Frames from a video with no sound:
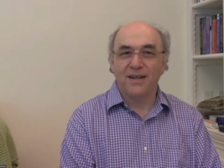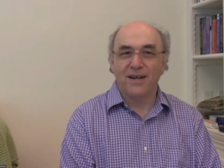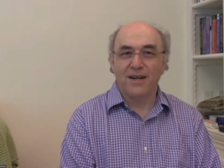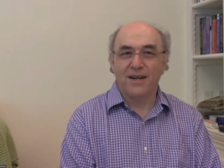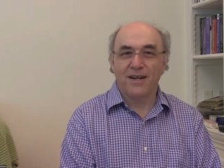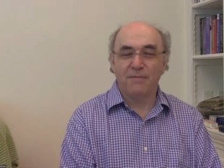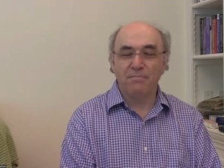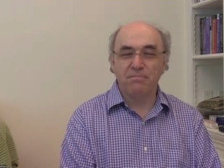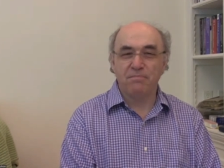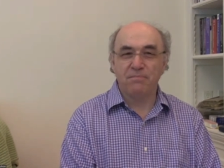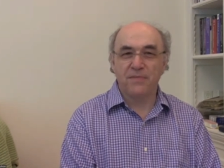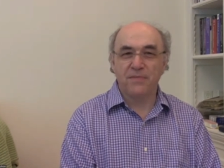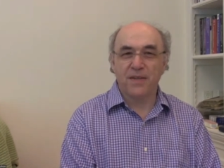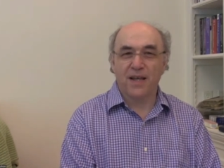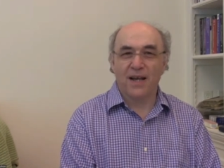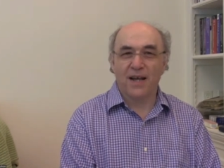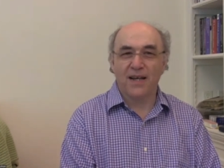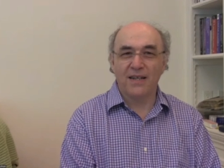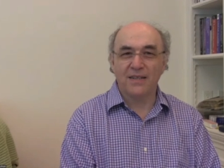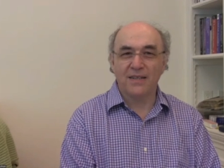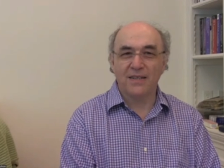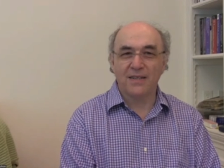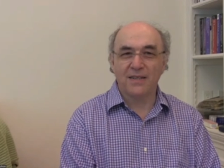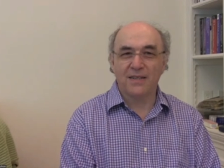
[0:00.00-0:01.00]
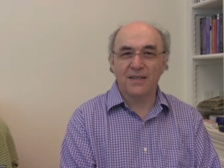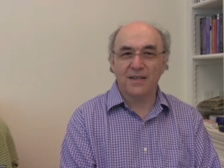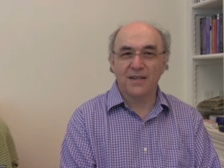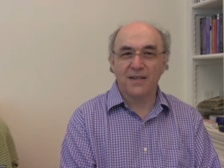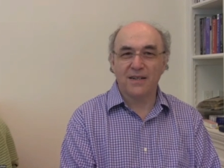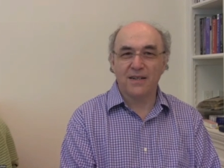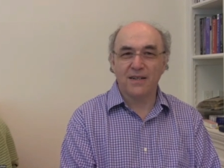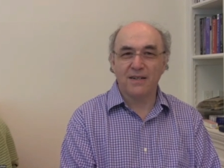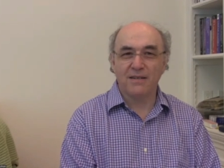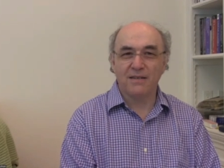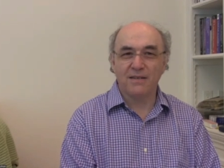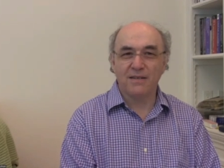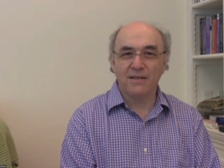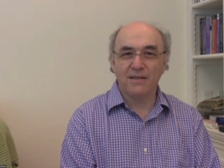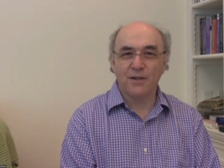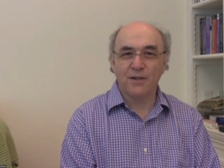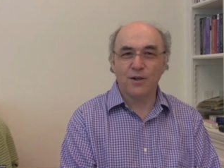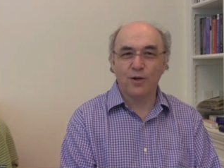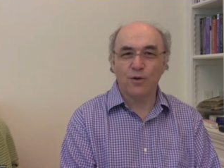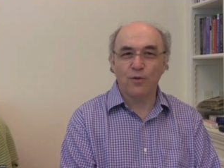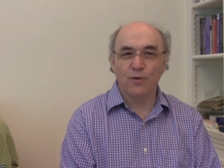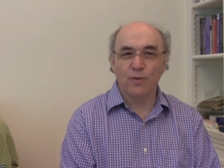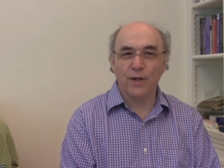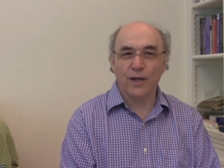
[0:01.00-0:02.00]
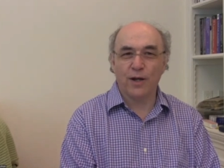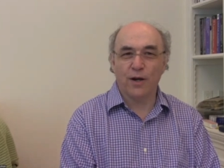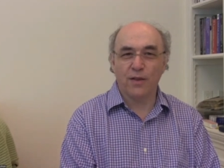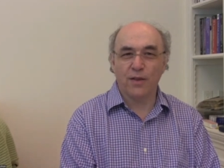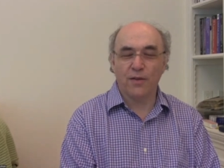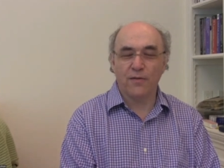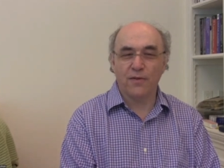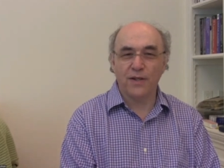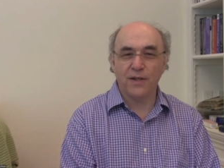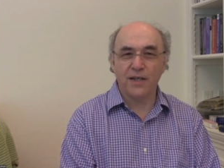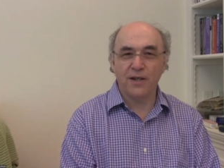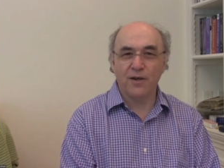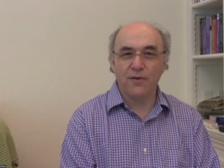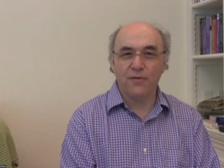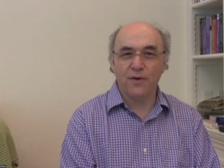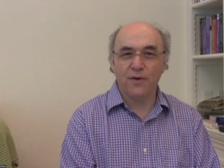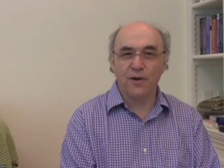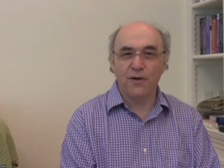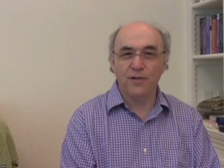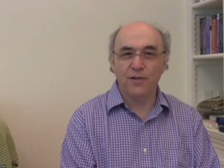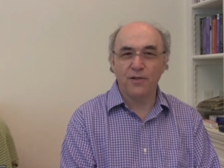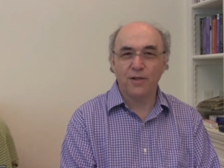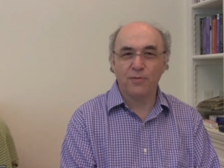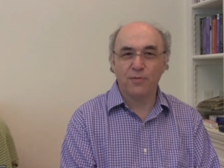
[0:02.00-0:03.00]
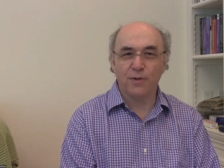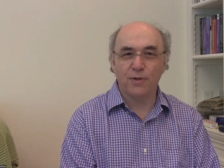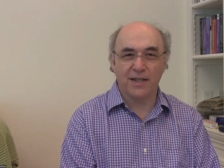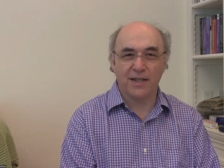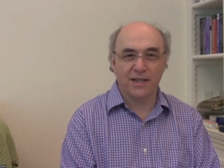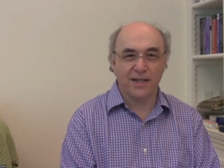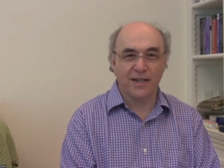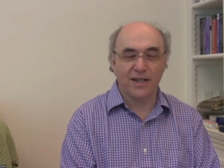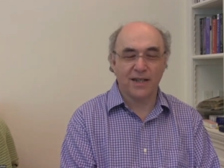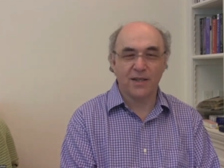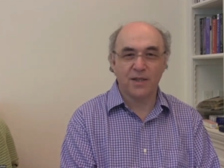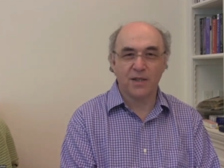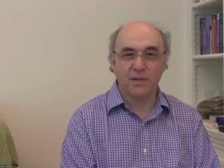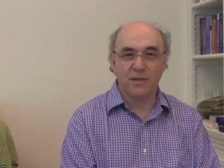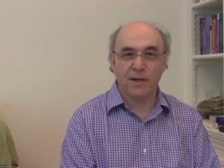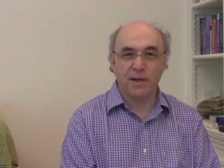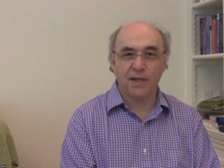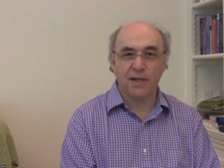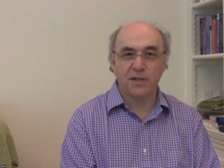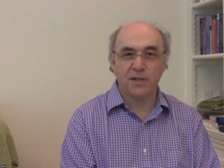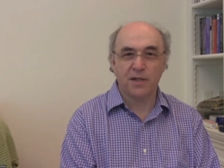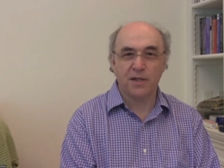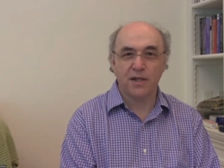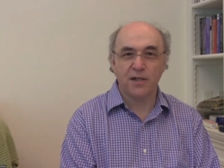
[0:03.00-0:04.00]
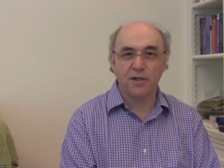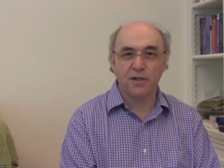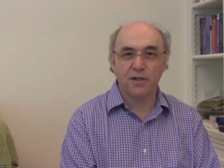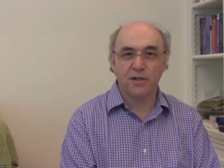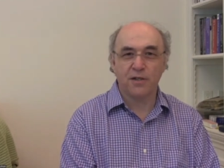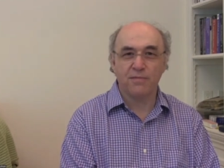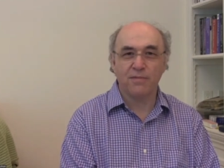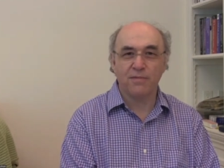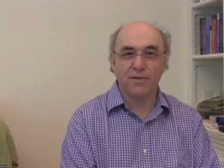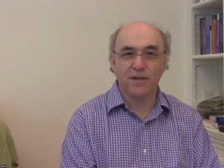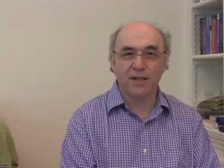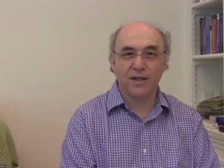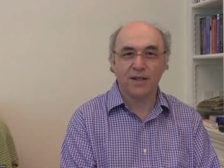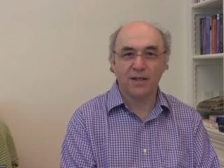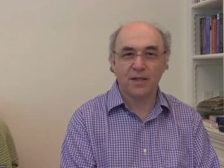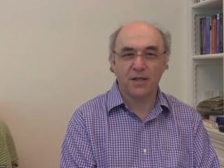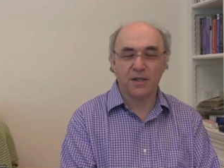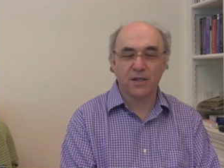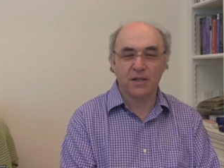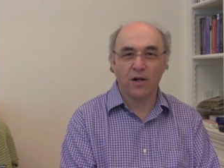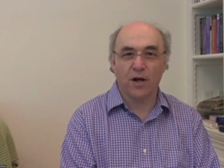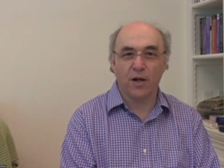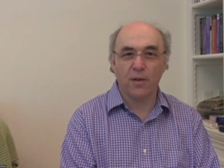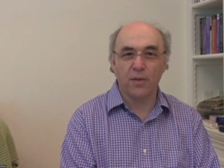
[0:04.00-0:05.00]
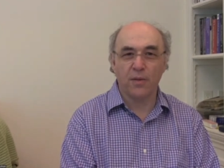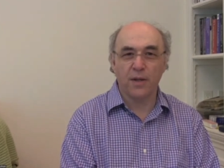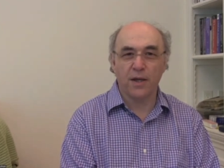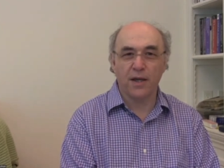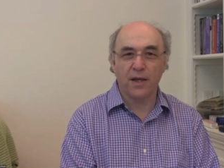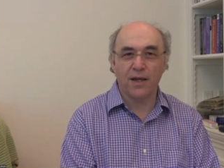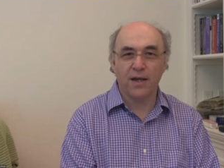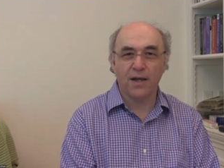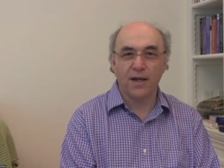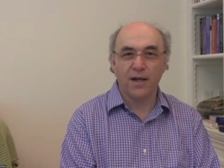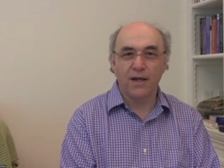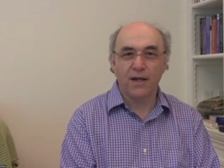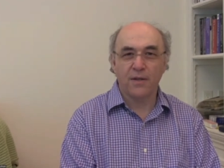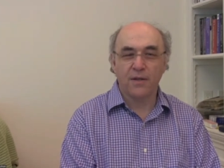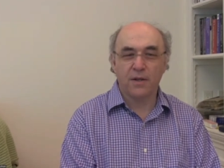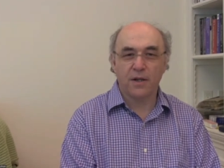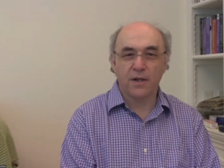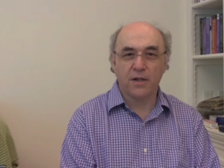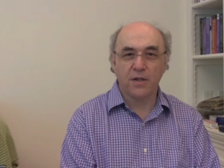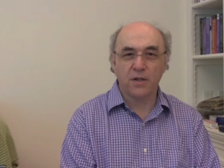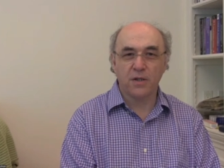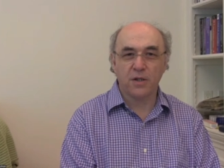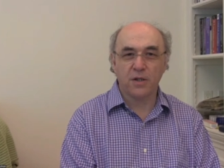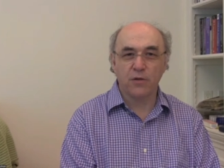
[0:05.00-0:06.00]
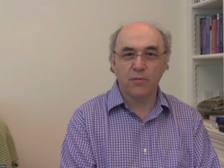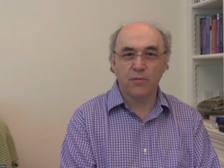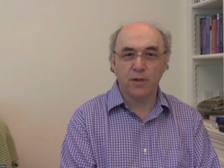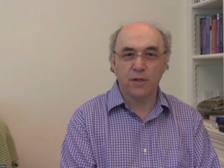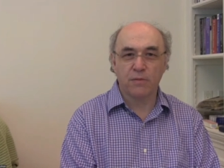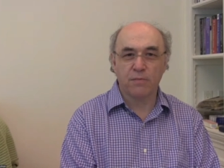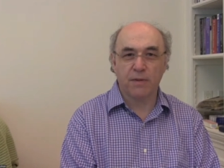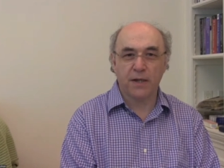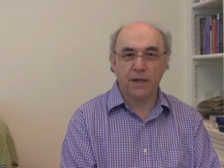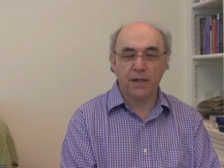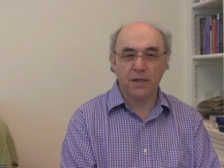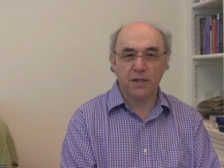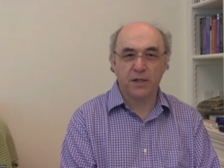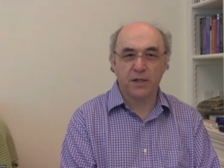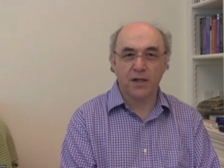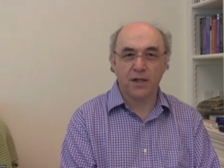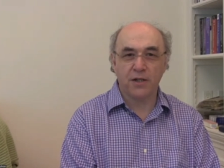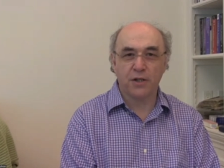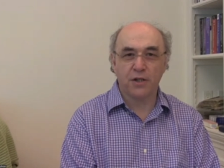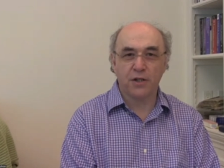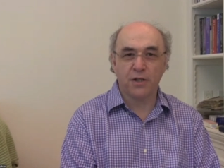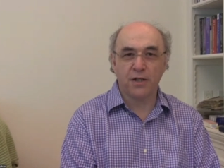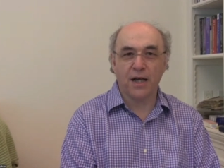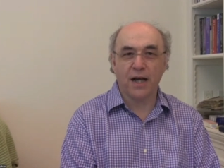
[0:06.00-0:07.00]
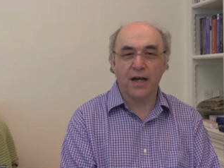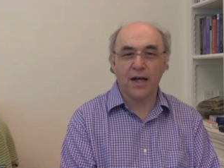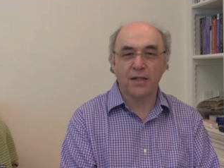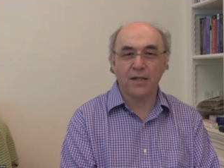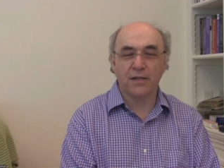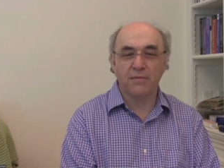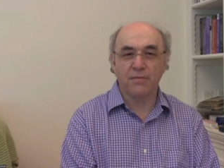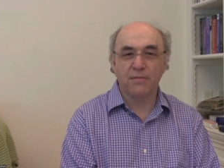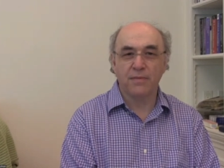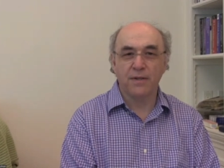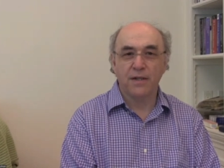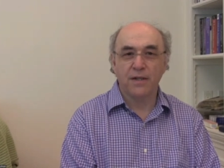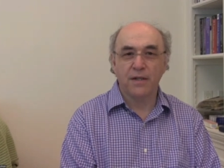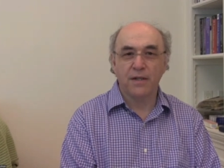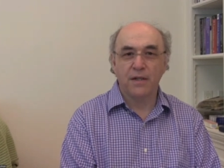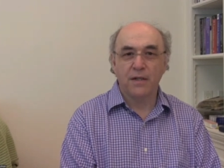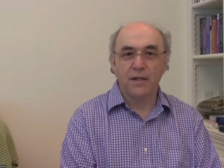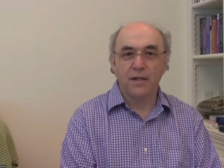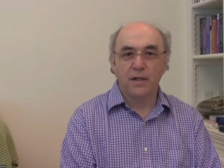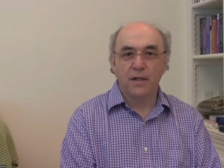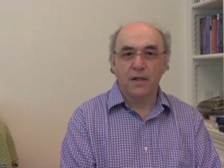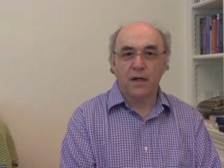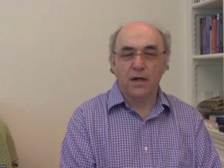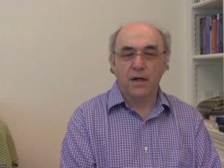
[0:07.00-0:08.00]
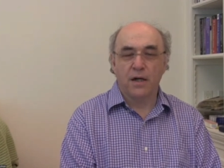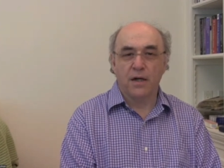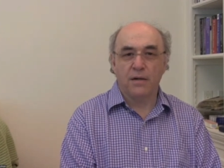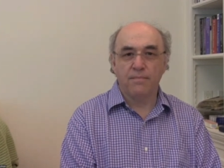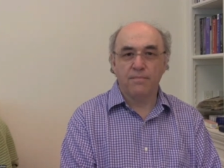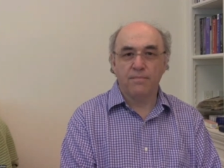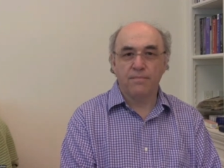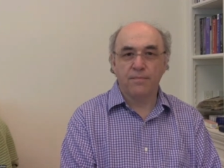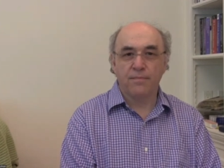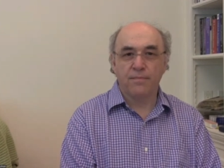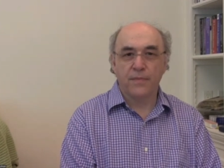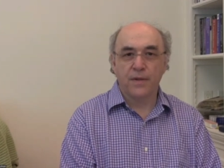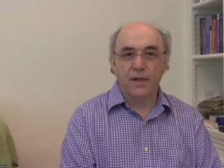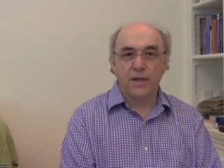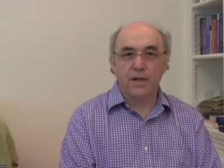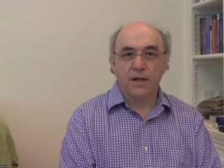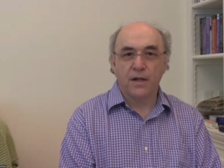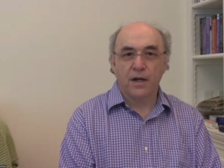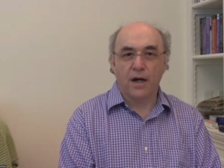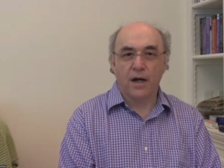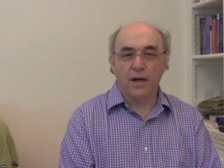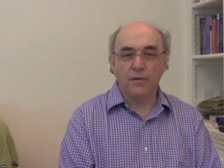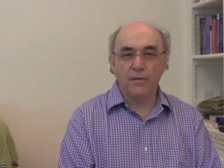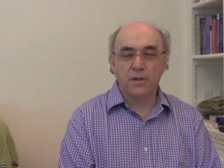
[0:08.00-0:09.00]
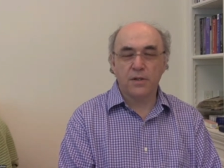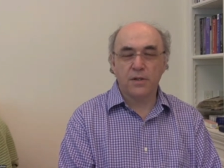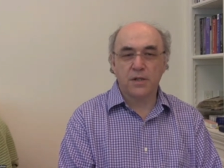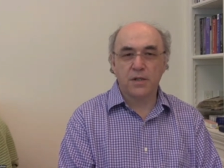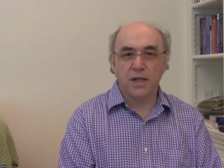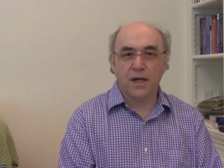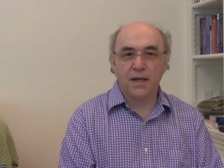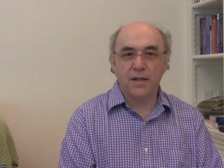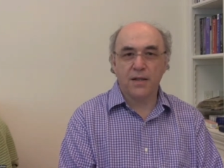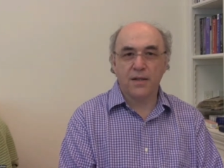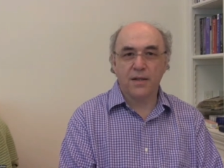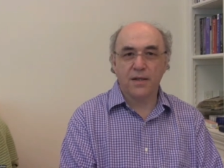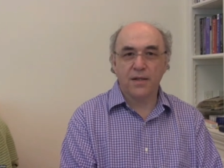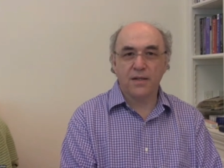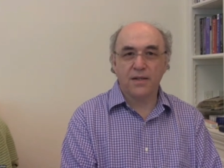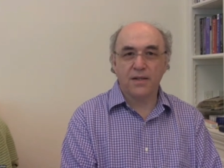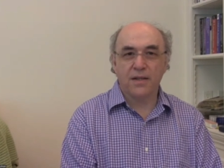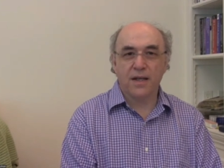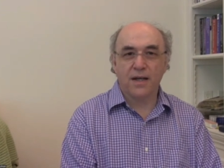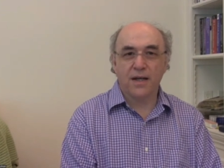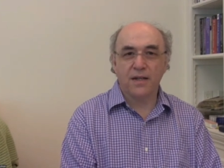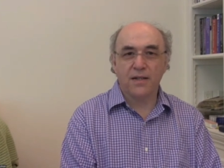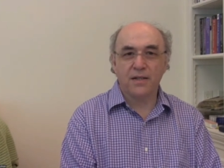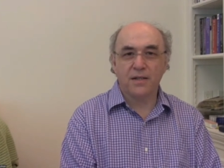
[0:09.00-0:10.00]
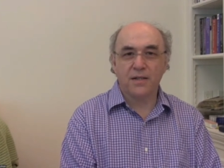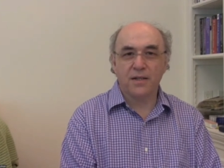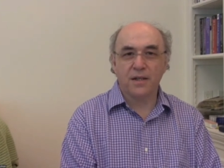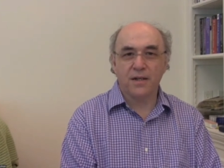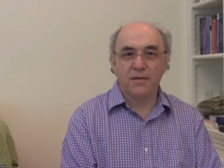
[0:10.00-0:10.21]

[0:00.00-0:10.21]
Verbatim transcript: You know, we got the video phones, we didn't get the space station, at least not the consumer space station yet. I would say that